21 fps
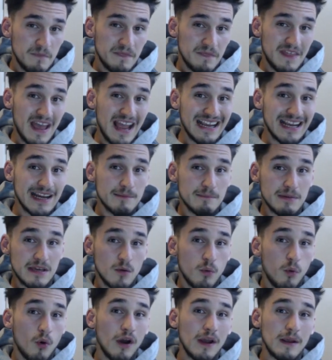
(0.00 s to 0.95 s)
that can be
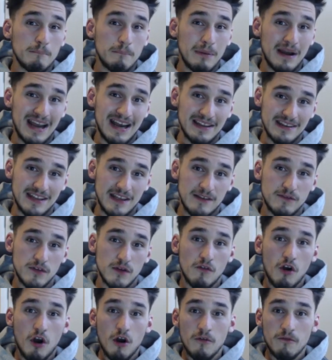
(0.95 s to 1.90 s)
quite bad if
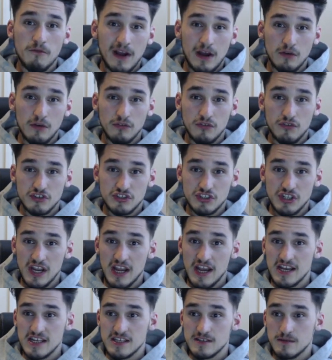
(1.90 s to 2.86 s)
you've got 1,000
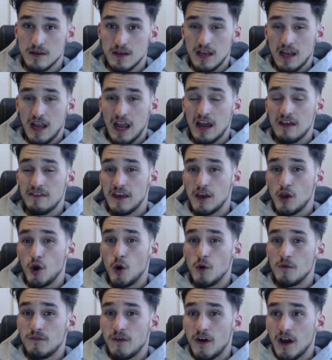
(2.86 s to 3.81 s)
shares and they
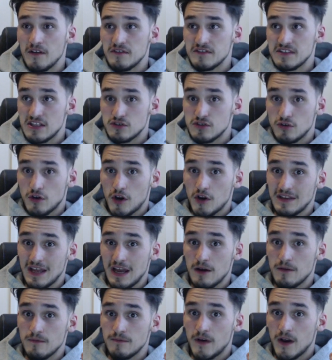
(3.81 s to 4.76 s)
go up 5 cents or go
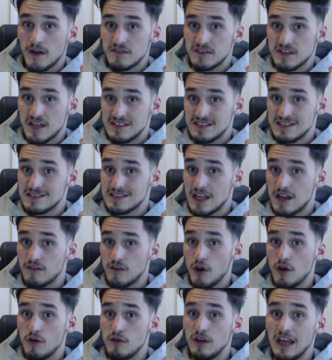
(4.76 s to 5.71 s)
down 5 cents instead of
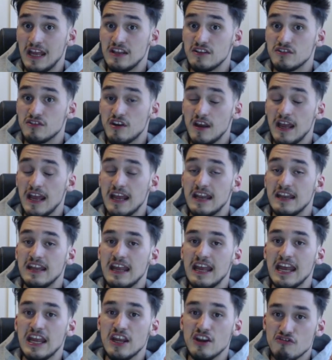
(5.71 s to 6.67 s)
going in
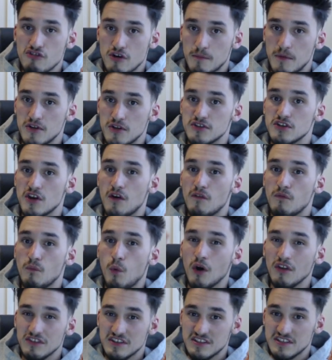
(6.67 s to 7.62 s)
increments of
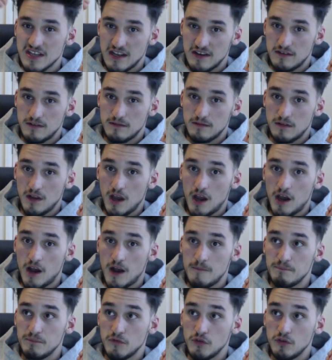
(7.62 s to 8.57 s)
1 cent
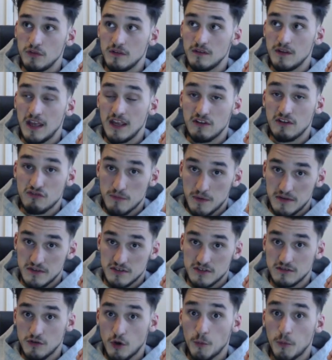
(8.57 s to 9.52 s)

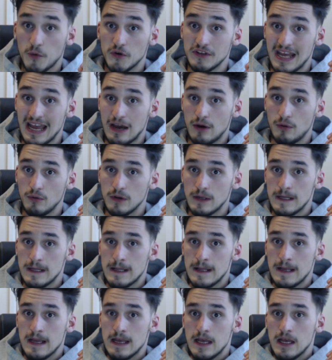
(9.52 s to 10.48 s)
increments, up or down.
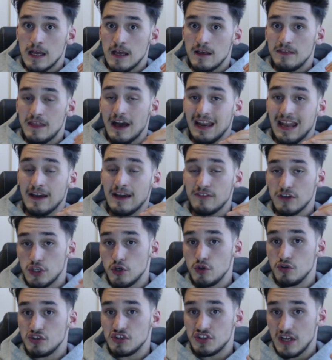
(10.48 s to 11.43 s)
That'll have a
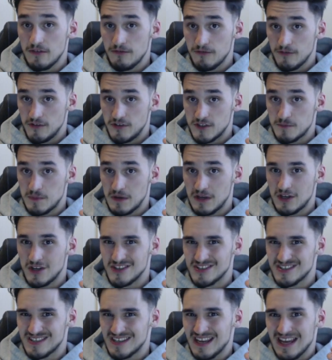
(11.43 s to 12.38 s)
huge difference,
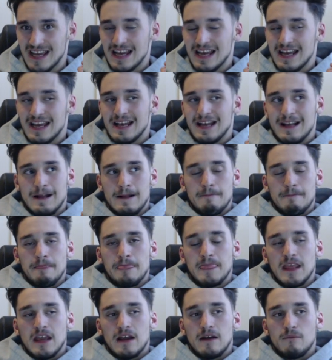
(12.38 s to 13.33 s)
because
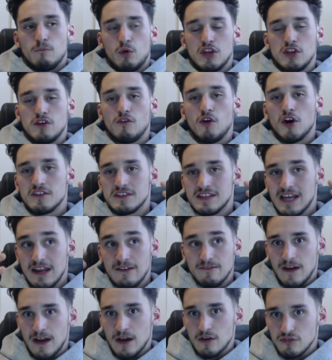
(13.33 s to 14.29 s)
when you've got
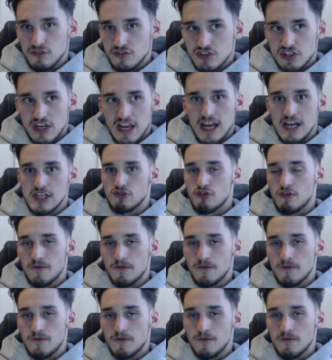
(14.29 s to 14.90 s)
10,000 shares or